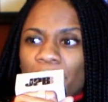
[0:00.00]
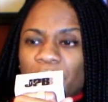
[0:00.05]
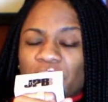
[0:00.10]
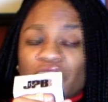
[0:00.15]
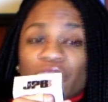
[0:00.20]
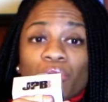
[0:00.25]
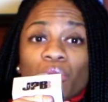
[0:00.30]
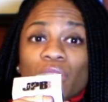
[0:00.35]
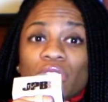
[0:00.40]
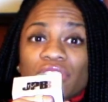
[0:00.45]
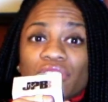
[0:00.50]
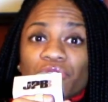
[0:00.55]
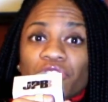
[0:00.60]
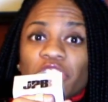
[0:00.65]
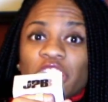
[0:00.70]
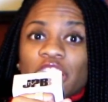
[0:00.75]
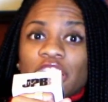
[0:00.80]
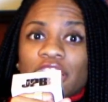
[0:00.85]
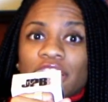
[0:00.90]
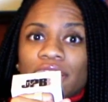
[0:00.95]
there wasn't
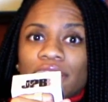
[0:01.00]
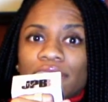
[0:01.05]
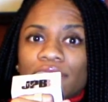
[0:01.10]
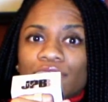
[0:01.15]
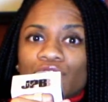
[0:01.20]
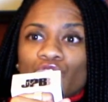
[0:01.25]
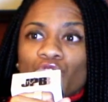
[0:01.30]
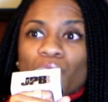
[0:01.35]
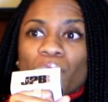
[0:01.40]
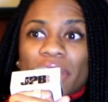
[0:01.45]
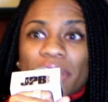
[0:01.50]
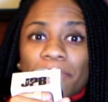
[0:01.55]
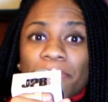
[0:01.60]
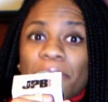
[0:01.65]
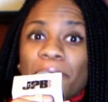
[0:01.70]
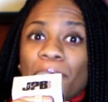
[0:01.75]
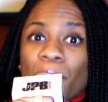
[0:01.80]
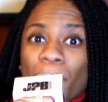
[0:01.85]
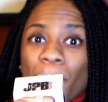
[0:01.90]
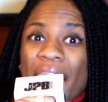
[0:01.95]
really too many
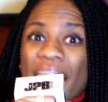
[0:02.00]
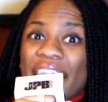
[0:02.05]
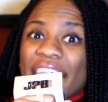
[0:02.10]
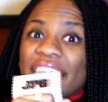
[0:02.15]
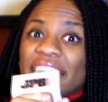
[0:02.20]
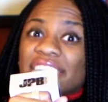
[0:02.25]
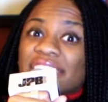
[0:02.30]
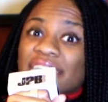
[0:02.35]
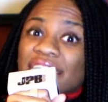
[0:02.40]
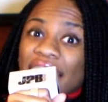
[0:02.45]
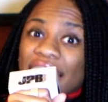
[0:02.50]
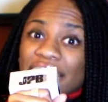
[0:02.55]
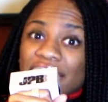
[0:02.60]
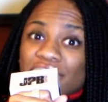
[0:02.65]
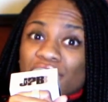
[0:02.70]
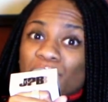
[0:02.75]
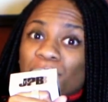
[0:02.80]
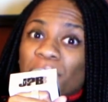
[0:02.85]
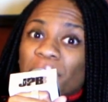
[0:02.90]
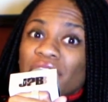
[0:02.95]
people my age that I
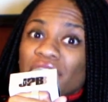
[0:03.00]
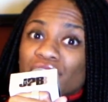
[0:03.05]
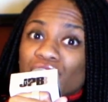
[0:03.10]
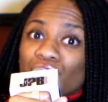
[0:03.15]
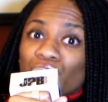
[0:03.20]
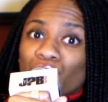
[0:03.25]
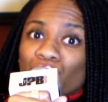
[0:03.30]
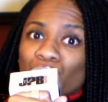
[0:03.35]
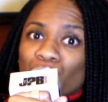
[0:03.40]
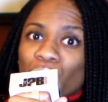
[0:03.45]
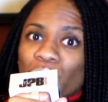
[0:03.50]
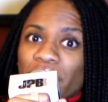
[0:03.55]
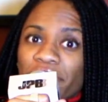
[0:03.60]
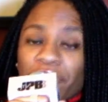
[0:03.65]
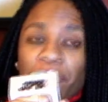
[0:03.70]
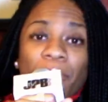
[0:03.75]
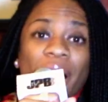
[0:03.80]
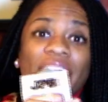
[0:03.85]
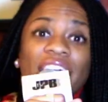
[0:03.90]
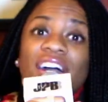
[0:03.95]
could speak to
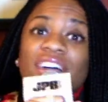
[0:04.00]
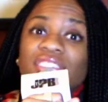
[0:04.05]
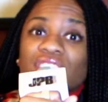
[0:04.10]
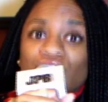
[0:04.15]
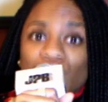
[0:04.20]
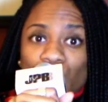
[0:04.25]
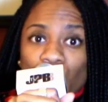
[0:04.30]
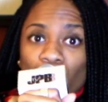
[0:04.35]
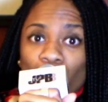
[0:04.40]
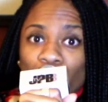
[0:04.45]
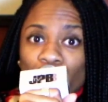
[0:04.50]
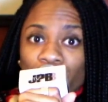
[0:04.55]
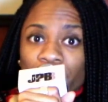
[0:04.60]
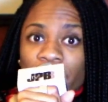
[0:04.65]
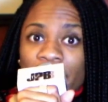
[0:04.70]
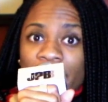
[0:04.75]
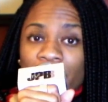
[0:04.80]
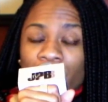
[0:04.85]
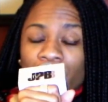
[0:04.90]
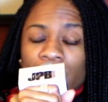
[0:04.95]
if my cousins weren't
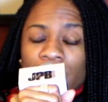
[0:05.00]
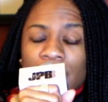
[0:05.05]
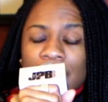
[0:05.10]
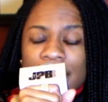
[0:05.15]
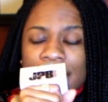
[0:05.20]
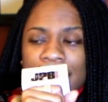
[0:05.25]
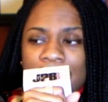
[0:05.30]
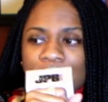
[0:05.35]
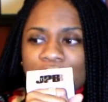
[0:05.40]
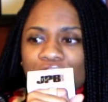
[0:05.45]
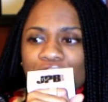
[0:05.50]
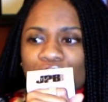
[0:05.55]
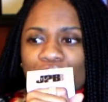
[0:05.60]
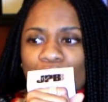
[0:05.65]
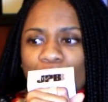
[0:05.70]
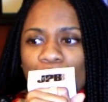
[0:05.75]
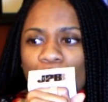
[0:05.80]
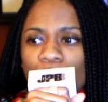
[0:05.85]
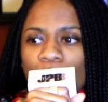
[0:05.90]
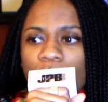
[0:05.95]
around.
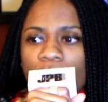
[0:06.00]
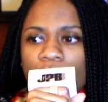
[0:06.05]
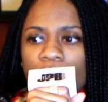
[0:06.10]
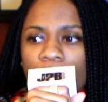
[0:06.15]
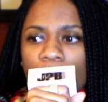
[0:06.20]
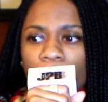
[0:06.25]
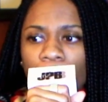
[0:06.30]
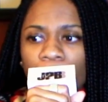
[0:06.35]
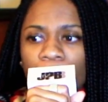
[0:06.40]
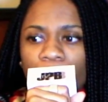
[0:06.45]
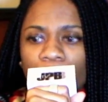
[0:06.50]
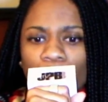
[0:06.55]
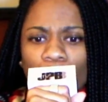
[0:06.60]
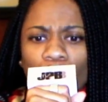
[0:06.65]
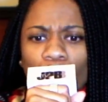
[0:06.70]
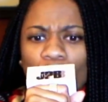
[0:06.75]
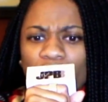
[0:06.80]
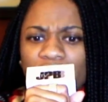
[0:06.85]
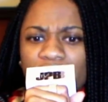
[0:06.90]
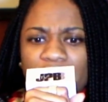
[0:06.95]
So
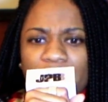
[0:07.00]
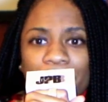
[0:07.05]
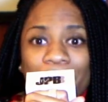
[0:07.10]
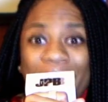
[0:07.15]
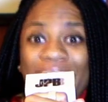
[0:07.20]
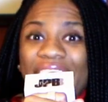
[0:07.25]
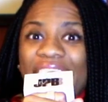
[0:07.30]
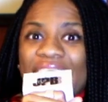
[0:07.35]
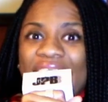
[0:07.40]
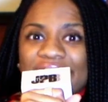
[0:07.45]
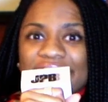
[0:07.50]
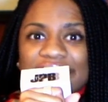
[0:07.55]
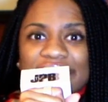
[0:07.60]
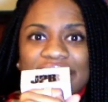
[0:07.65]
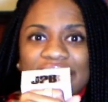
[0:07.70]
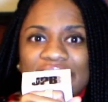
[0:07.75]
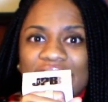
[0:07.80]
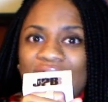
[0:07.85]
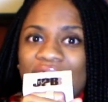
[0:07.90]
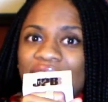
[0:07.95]
one day by
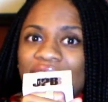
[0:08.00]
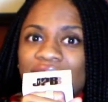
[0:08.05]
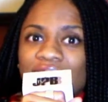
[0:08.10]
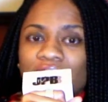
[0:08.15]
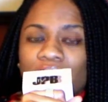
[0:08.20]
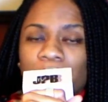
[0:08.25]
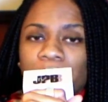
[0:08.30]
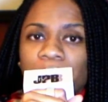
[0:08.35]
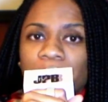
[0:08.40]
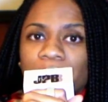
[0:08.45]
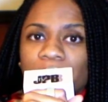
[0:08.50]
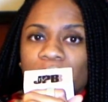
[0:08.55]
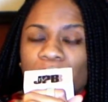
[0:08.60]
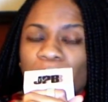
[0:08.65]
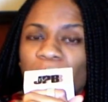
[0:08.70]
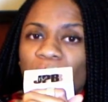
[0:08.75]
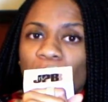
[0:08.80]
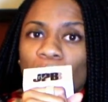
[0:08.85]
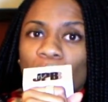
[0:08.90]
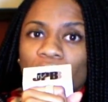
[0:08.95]
accident, I ended up
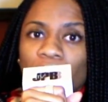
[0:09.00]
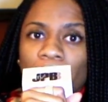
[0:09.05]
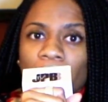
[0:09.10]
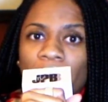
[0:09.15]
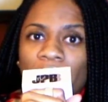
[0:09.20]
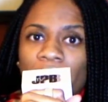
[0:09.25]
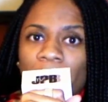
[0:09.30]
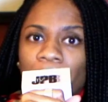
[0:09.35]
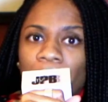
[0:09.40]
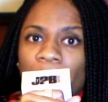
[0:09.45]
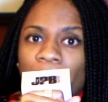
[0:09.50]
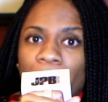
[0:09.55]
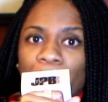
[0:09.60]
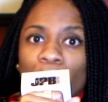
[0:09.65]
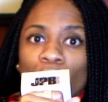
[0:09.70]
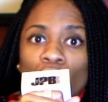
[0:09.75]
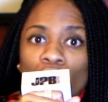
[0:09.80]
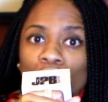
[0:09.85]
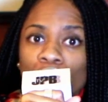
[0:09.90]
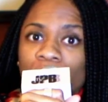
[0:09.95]
spitting one of my
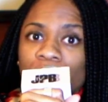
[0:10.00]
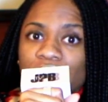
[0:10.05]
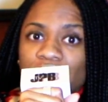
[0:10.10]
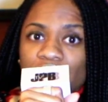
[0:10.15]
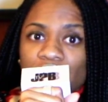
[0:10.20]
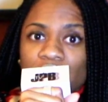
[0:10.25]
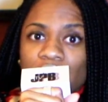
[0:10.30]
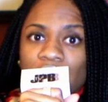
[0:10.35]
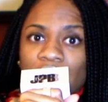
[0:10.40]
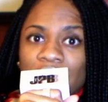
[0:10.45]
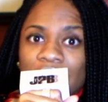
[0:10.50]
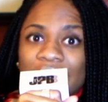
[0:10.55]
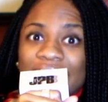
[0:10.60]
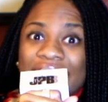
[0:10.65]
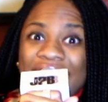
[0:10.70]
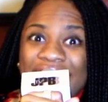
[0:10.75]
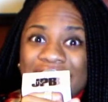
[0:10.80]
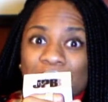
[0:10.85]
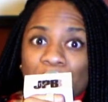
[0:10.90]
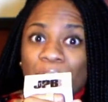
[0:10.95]
poems in
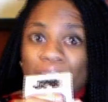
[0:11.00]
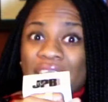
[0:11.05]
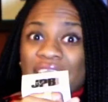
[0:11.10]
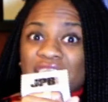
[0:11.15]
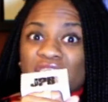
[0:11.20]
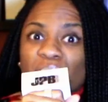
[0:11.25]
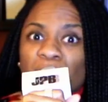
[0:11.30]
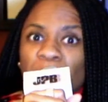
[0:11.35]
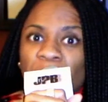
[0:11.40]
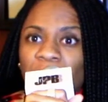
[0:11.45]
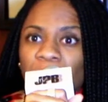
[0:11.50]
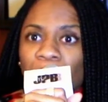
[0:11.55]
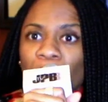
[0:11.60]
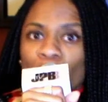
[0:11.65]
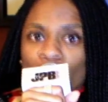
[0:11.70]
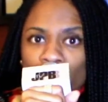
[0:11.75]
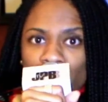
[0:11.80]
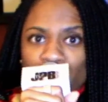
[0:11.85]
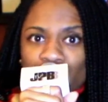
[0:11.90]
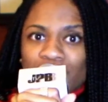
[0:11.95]
class, but I spit
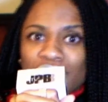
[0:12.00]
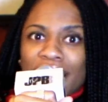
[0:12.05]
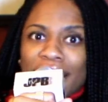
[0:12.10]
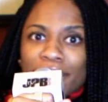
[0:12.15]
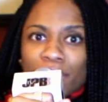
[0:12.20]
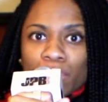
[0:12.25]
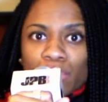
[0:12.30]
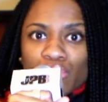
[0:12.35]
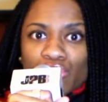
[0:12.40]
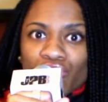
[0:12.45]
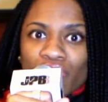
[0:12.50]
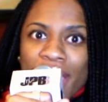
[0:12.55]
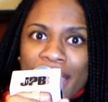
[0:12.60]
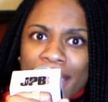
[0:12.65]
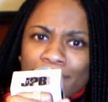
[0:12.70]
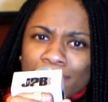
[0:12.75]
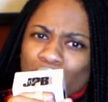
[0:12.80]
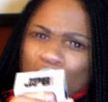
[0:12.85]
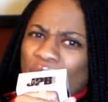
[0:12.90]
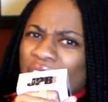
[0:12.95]
poetry like it was
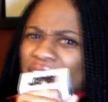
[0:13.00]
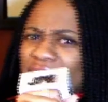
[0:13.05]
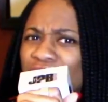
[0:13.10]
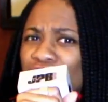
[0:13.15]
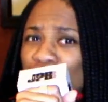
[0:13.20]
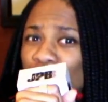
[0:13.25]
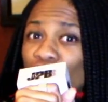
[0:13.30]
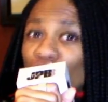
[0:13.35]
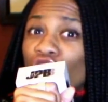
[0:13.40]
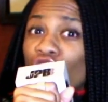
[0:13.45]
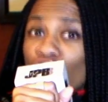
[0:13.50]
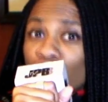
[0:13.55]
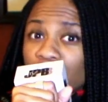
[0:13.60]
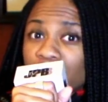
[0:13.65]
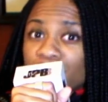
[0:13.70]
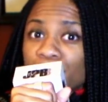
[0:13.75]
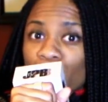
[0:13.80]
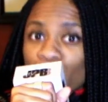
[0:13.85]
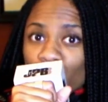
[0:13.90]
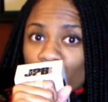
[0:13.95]
rap, so I guess you could call
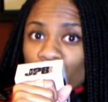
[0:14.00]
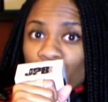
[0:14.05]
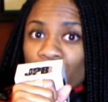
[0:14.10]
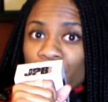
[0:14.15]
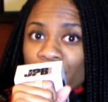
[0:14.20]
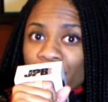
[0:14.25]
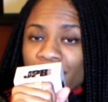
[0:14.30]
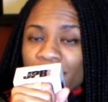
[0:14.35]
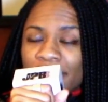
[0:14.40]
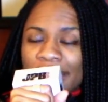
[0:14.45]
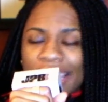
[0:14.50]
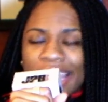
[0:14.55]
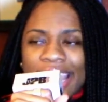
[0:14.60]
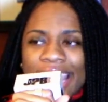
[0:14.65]
it spoken word.